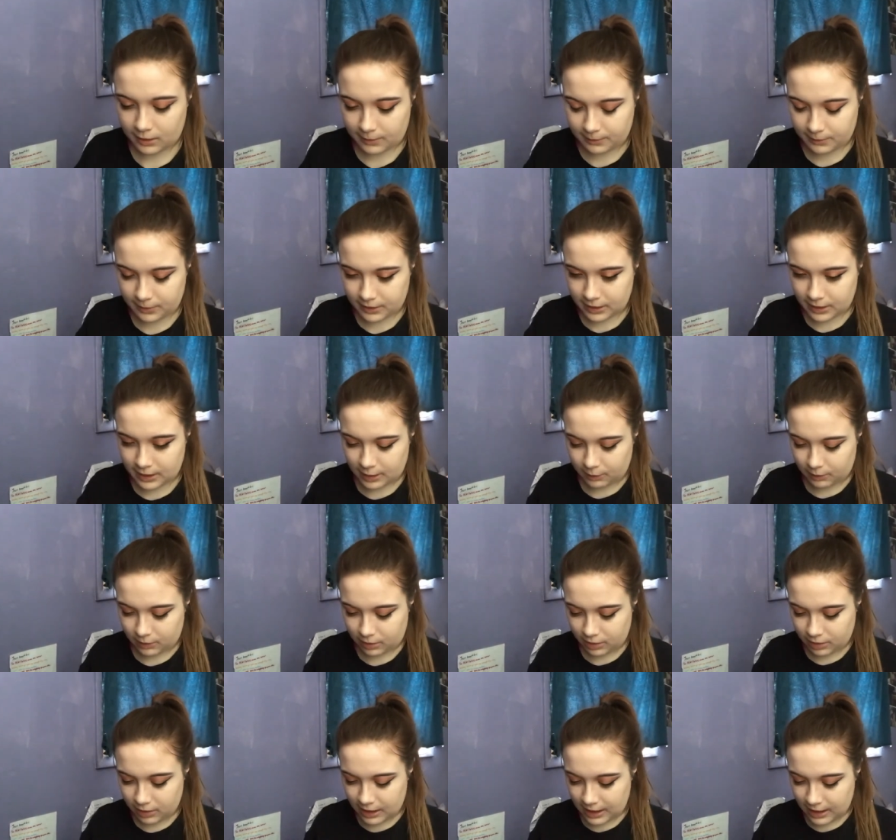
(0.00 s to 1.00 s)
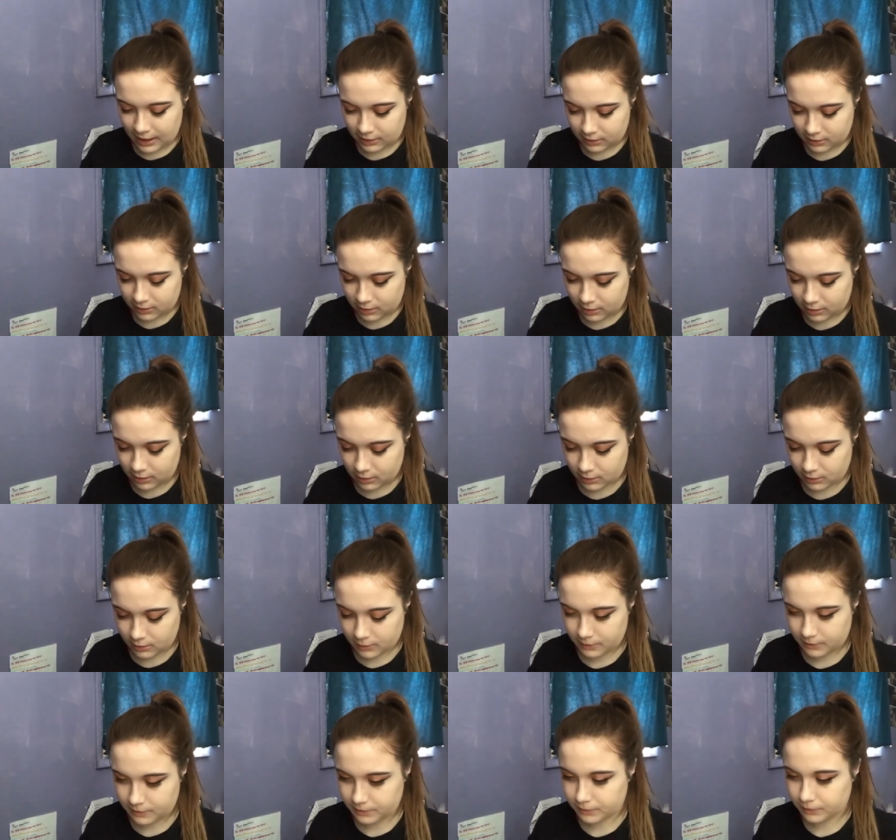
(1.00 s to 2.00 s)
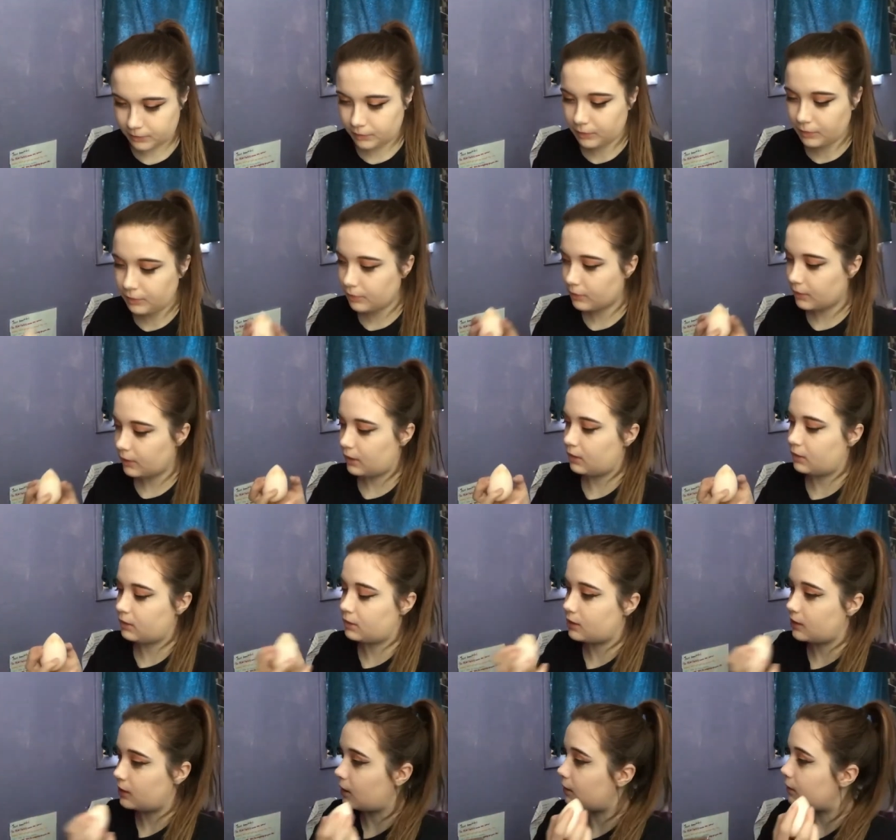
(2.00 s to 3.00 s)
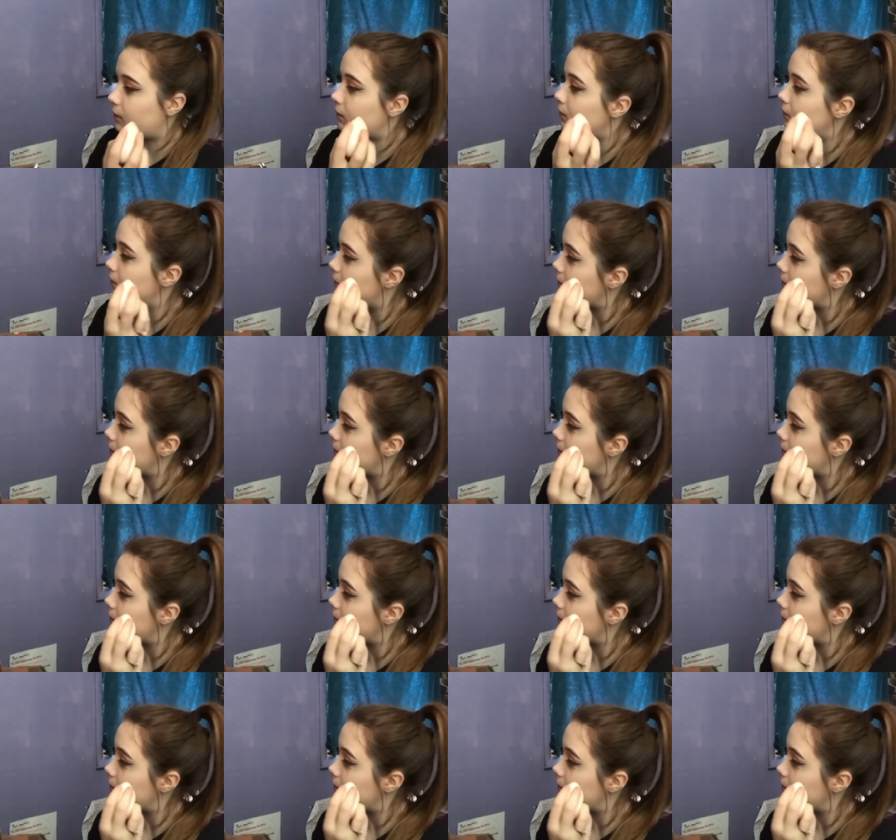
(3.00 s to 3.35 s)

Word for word: and blend it out with that and see how it